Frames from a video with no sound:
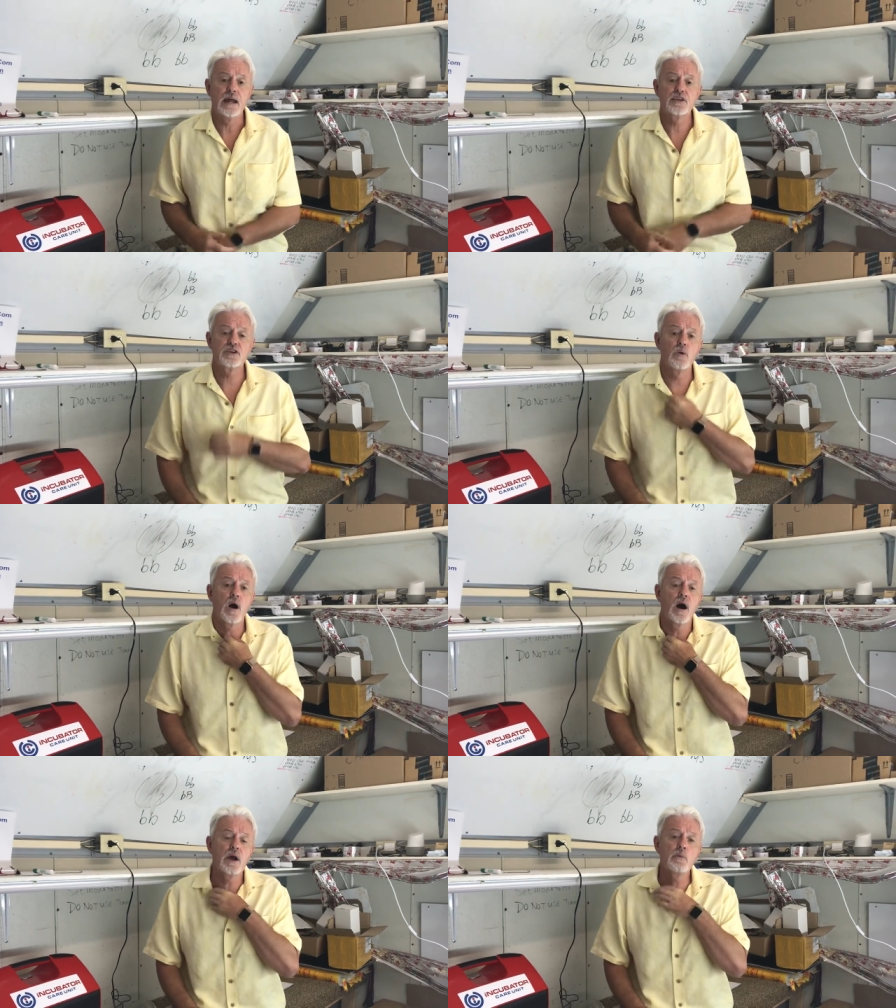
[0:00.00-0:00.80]
And so
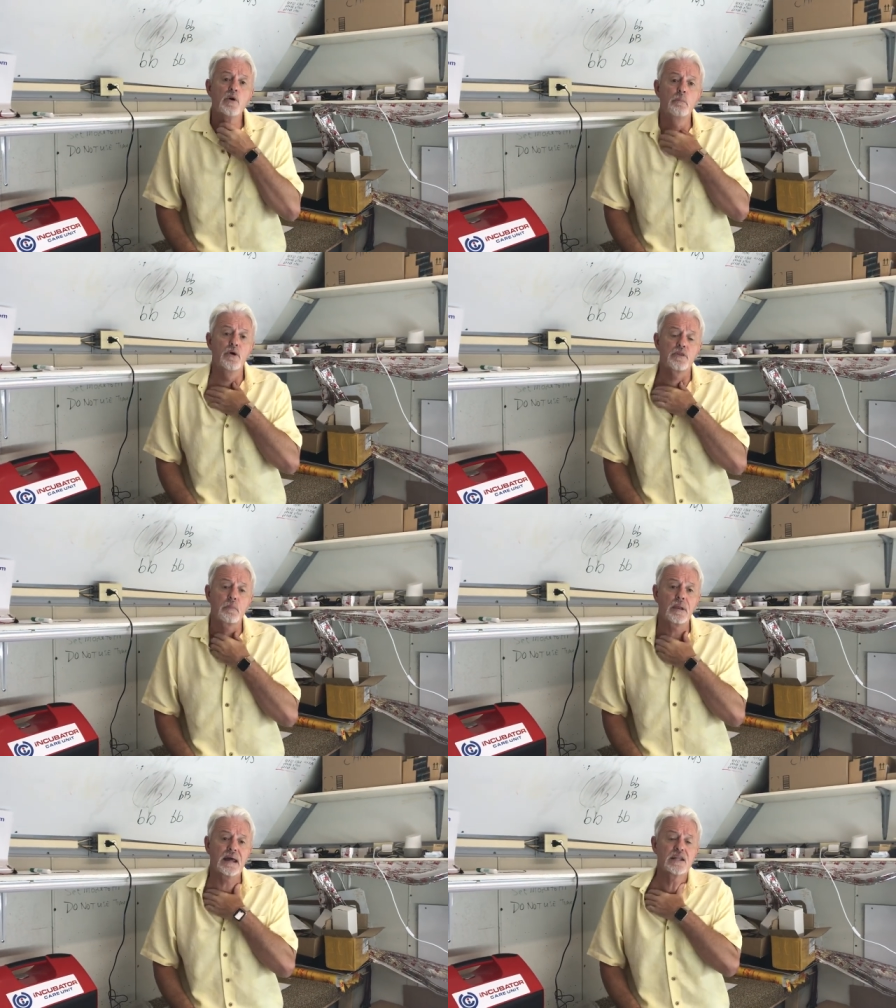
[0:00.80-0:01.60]
I will put the
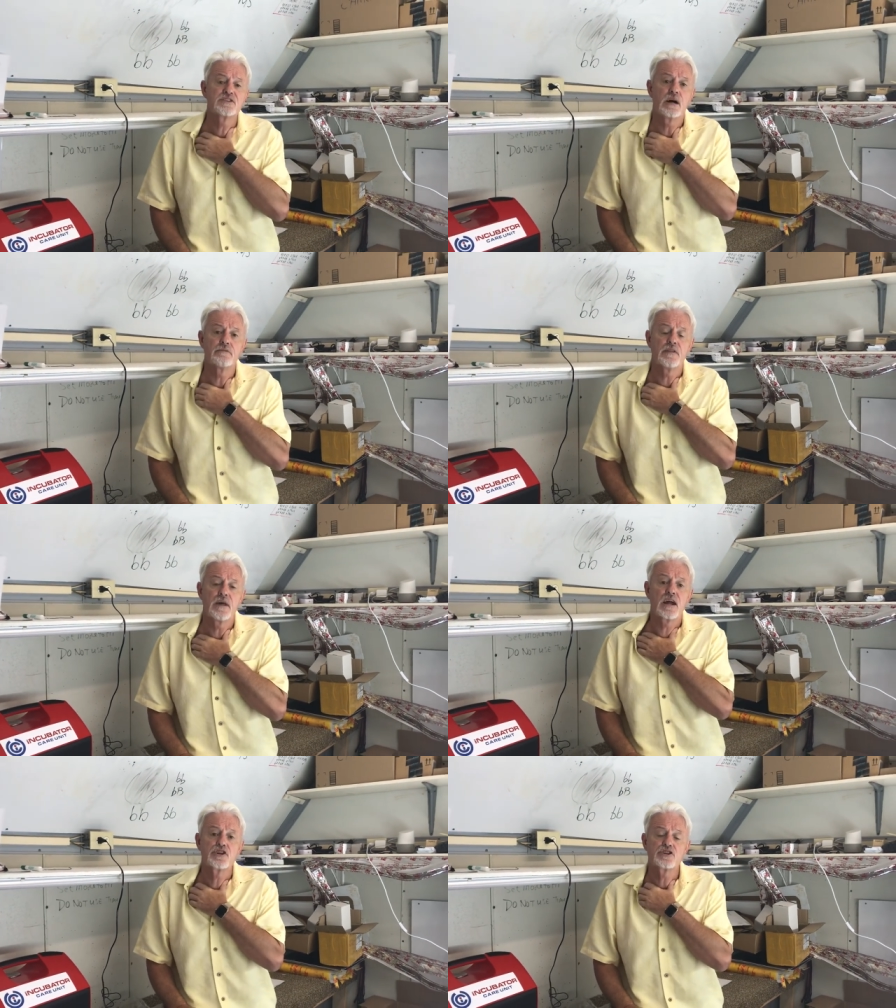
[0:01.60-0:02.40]
plans up for
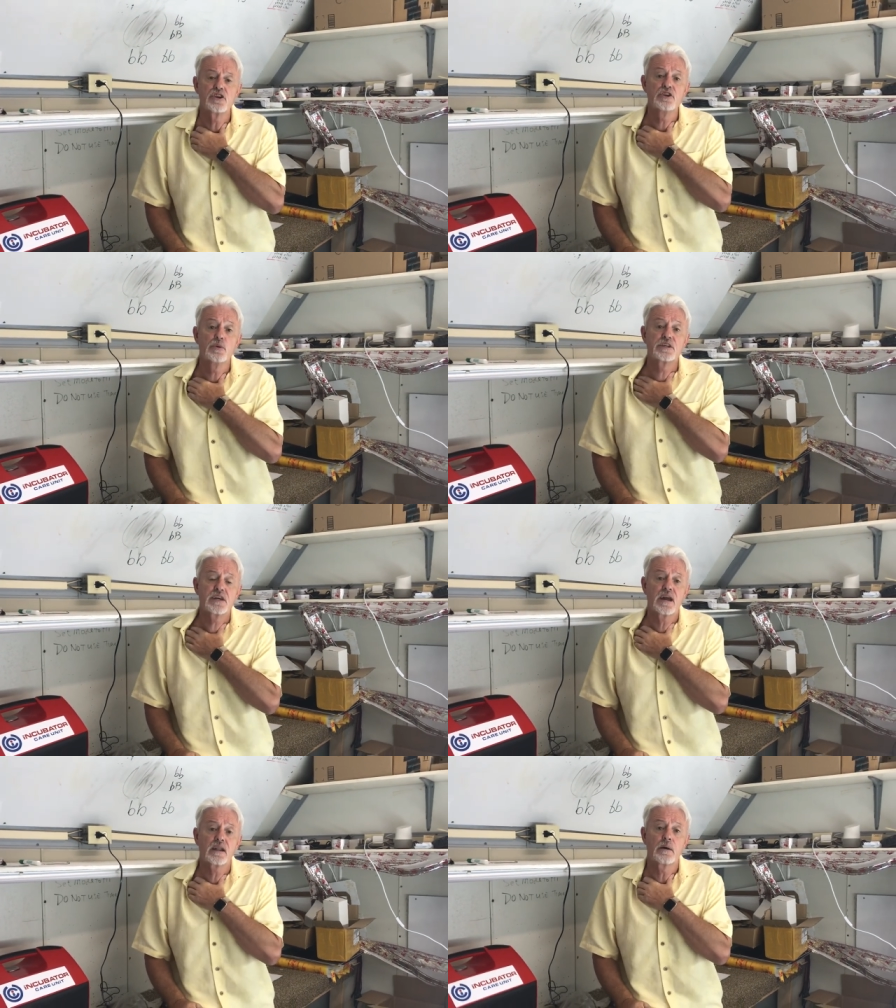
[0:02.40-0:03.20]
that, show you
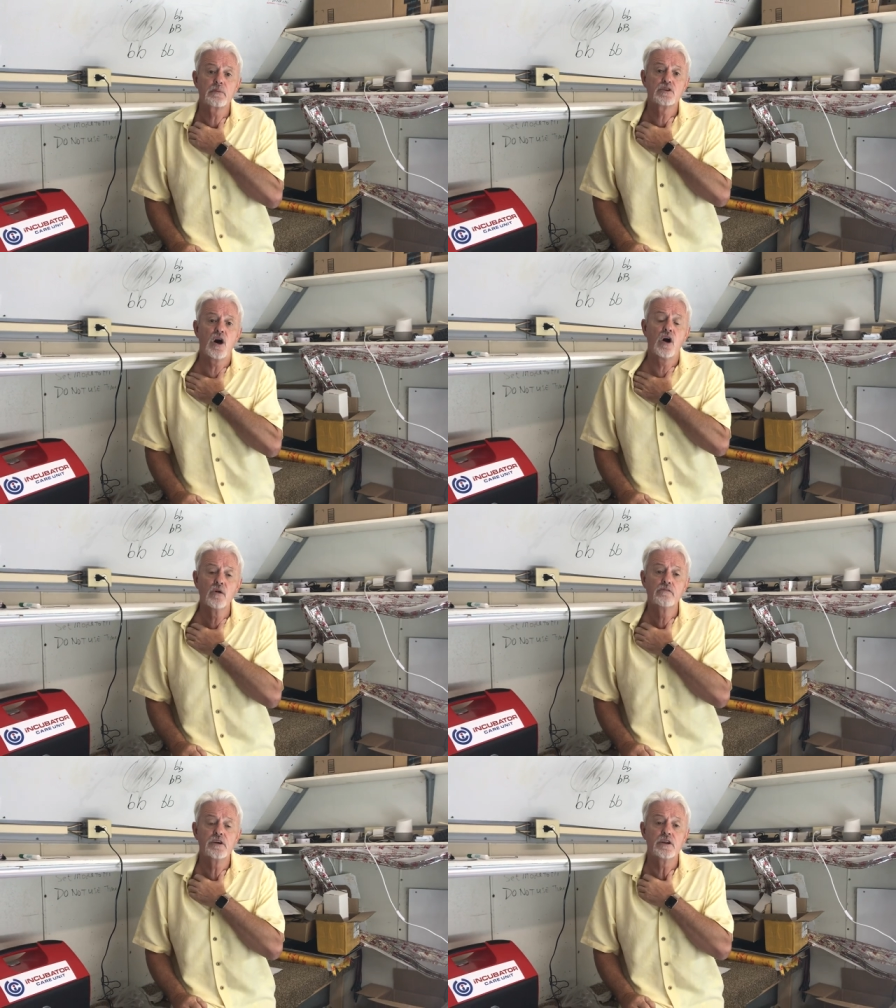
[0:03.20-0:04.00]
exactly. I'm going to do a
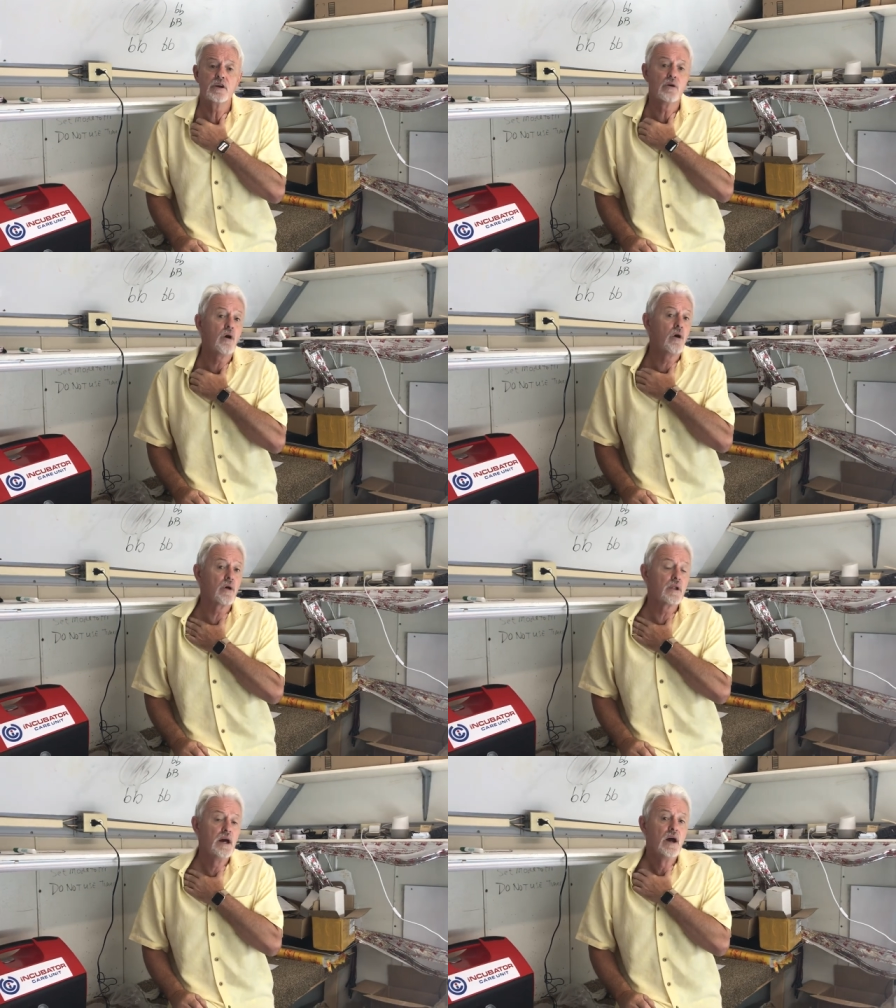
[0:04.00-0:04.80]
whole video
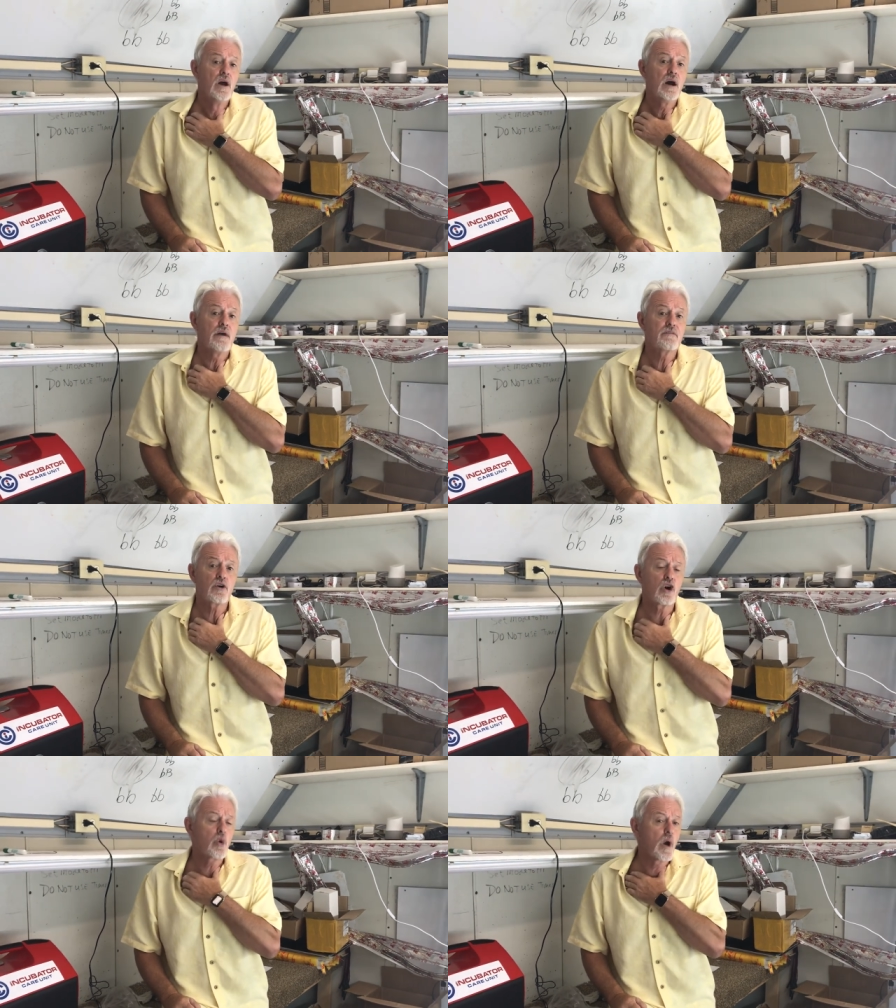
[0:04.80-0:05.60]
on I've
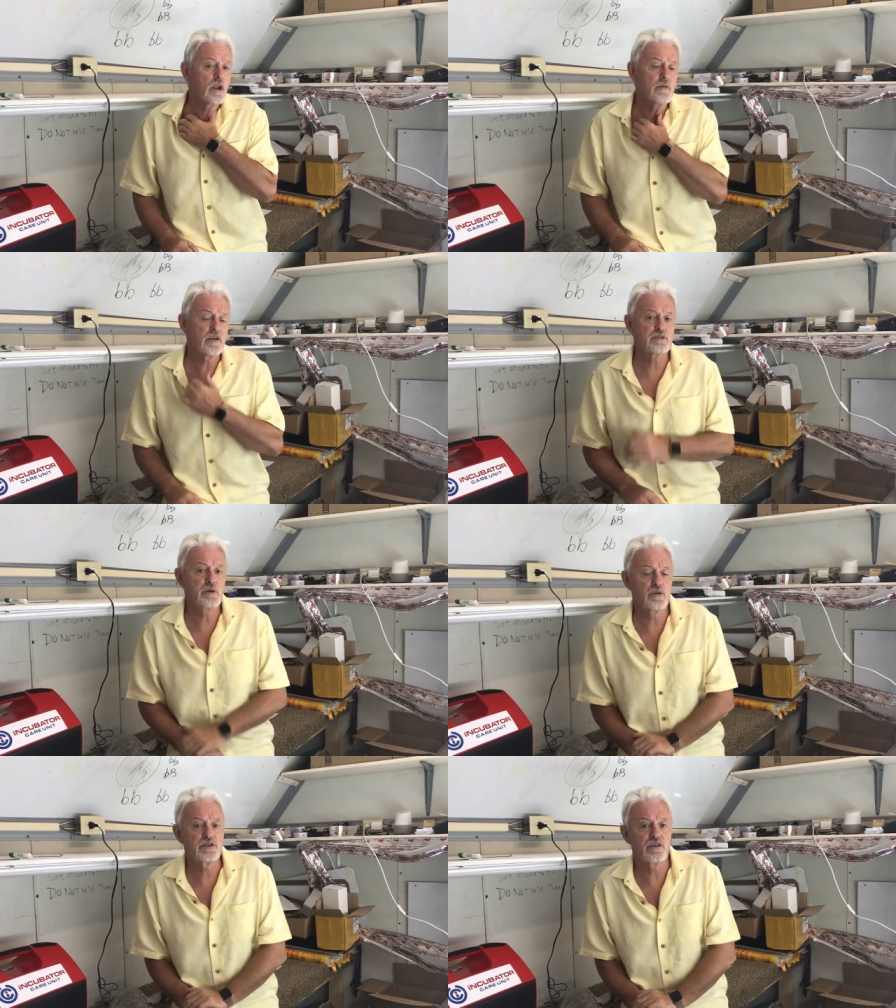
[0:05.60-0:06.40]
got quite a bit of
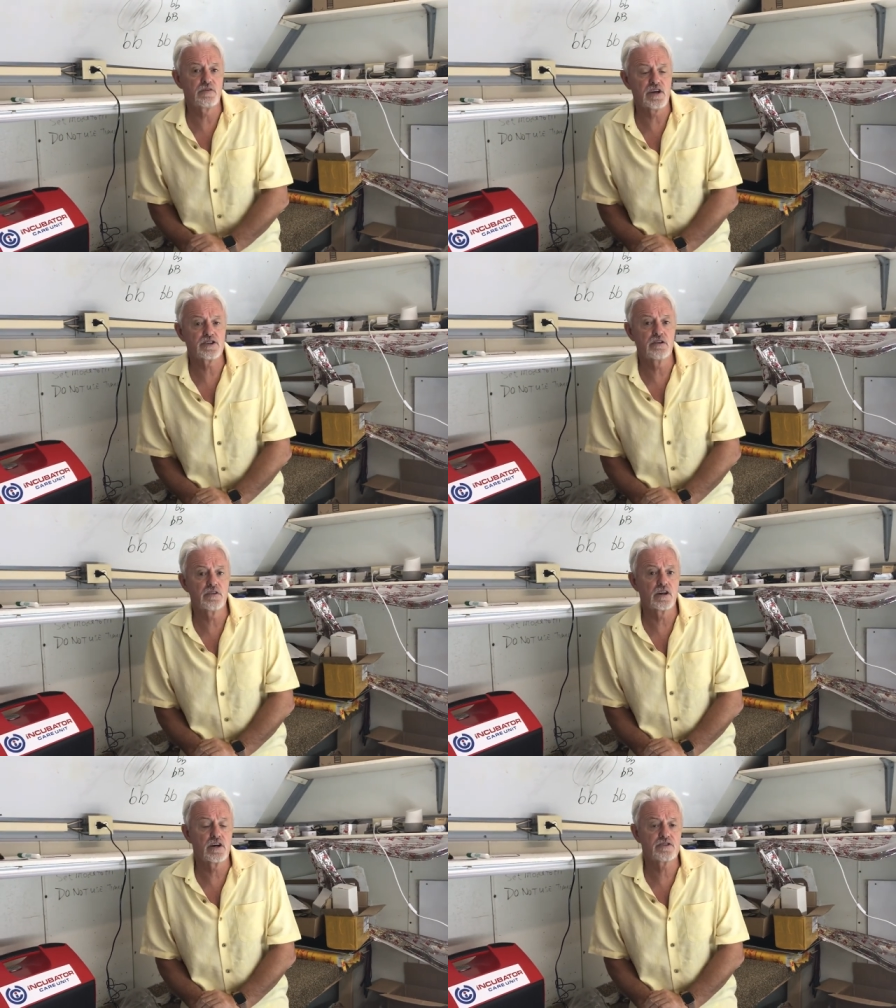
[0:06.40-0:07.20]
experience of this
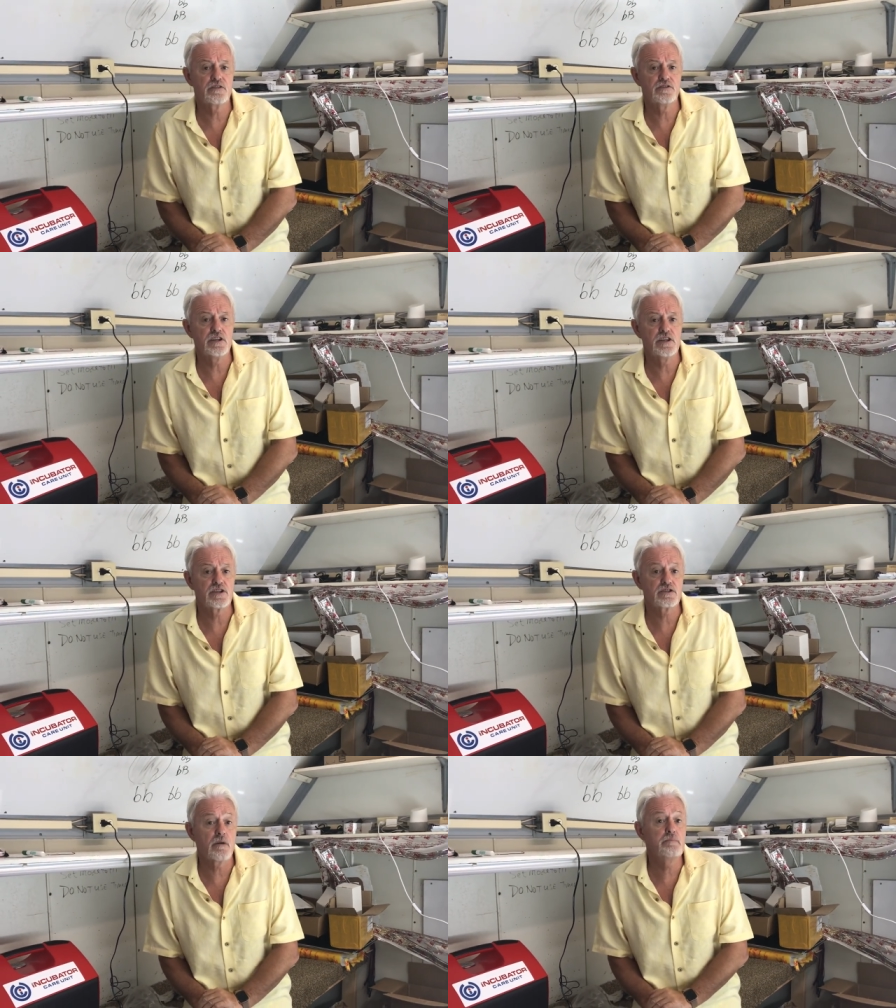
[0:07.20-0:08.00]
over the last 15
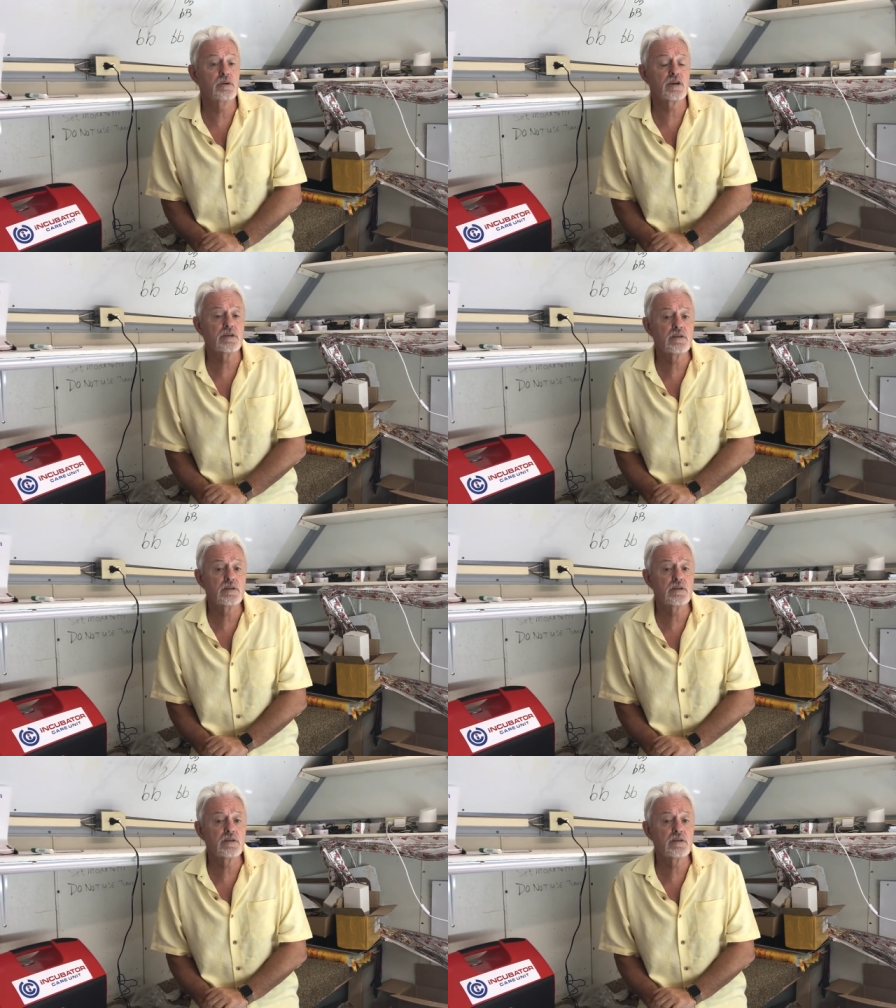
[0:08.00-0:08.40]
years so I've built a